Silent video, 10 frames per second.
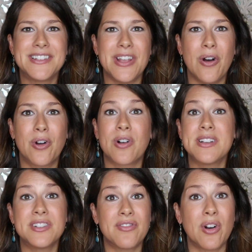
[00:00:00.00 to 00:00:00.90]
so
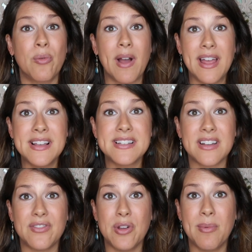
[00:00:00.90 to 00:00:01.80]
Christopher West,
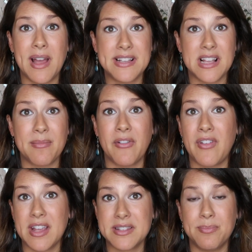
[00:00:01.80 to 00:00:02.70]
if you buy some
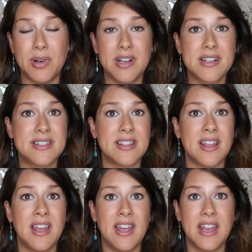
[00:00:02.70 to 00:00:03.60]
of his books,
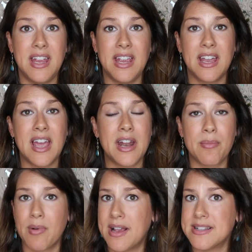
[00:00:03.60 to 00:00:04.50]
he kind
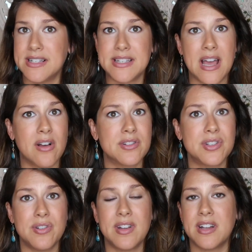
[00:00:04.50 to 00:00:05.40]
of breaks it down
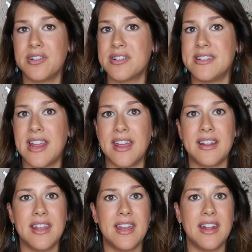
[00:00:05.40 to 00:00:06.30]
so you can
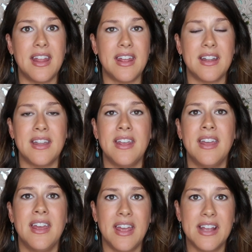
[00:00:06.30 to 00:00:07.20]
understand it. And
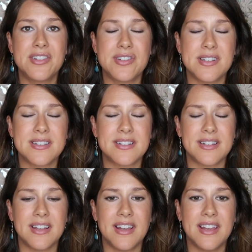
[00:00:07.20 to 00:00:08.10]
it's just,
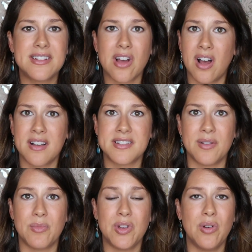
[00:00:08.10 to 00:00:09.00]
it's
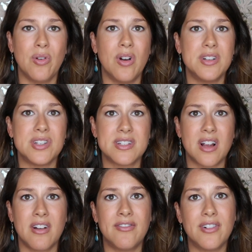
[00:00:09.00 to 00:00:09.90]
awesome when you just
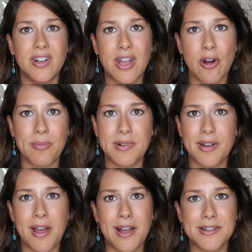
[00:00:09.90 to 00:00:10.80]
are fully open
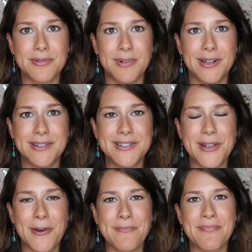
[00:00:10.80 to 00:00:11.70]
to God's will.
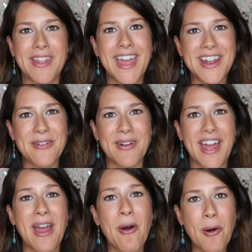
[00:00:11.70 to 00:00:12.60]
So anyway,
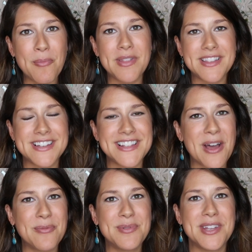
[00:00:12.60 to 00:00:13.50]
I hope that this
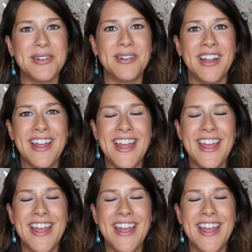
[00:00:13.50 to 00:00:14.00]
helped you.